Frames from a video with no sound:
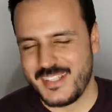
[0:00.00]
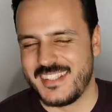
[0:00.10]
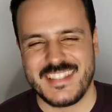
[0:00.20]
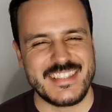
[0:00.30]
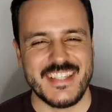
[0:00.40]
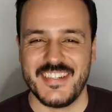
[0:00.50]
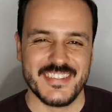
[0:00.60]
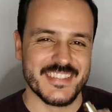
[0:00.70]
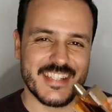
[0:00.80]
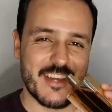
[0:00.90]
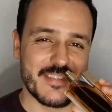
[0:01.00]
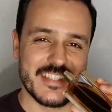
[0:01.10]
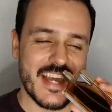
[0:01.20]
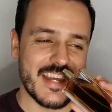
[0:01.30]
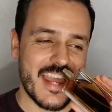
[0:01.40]
really so good. I
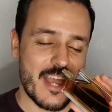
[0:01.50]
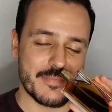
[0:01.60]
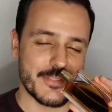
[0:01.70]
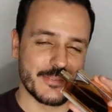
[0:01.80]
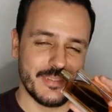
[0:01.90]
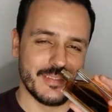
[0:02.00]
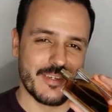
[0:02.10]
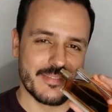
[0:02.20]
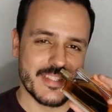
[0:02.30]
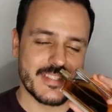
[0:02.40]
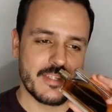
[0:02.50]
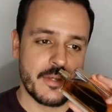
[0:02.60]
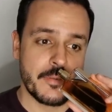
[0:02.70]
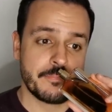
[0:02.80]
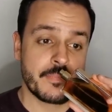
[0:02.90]
mean, I absolutely love this
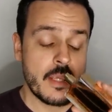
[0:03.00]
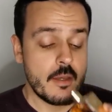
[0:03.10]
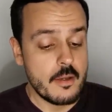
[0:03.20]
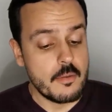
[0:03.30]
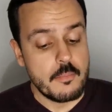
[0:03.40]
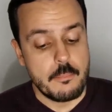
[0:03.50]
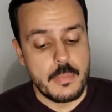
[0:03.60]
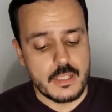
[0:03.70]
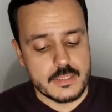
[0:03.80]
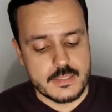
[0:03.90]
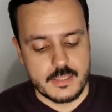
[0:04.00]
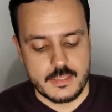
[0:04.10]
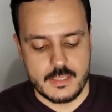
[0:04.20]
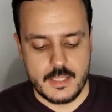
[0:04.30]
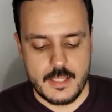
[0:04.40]
but
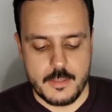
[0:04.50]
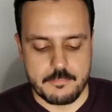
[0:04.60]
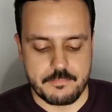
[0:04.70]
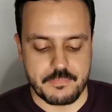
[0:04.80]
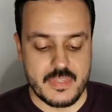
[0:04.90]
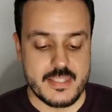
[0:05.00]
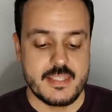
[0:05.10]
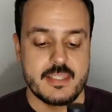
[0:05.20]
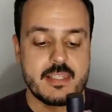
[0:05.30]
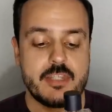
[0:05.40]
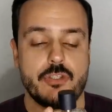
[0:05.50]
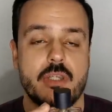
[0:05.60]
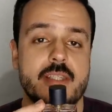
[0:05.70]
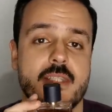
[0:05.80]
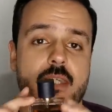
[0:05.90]
um, this is as you
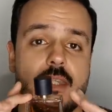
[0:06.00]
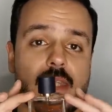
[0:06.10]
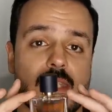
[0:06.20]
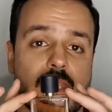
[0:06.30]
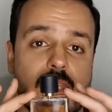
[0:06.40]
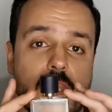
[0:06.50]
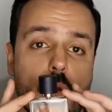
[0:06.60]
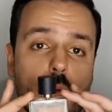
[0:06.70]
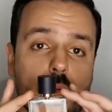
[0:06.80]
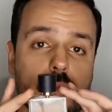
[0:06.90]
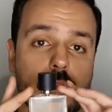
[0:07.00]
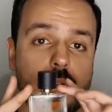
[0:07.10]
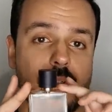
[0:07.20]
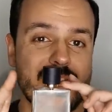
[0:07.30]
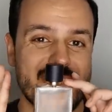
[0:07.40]
can see this is the older
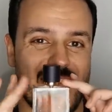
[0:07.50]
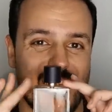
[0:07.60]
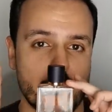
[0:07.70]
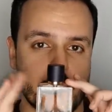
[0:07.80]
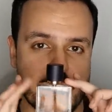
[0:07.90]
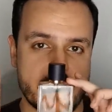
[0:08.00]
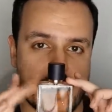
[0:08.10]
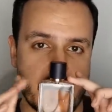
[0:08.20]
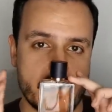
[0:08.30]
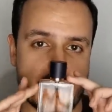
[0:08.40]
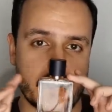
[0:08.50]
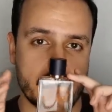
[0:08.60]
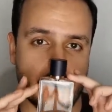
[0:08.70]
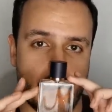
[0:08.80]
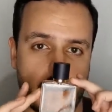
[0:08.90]
style presentation
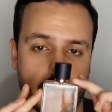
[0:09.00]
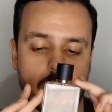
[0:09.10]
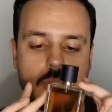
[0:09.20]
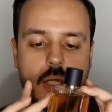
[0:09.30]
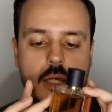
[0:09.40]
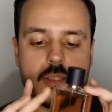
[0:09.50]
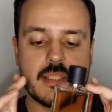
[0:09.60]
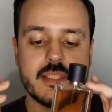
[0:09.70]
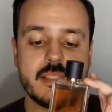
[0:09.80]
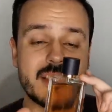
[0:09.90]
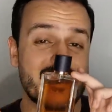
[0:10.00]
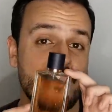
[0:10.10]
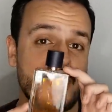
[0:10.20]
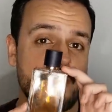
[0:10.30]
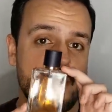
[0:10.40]
bottle uh, this is a
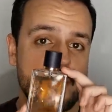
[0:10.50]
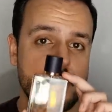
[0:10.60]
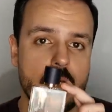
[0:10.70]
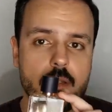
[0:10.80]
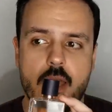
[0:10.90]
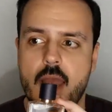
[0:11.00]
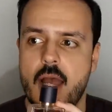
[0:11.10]
75 ml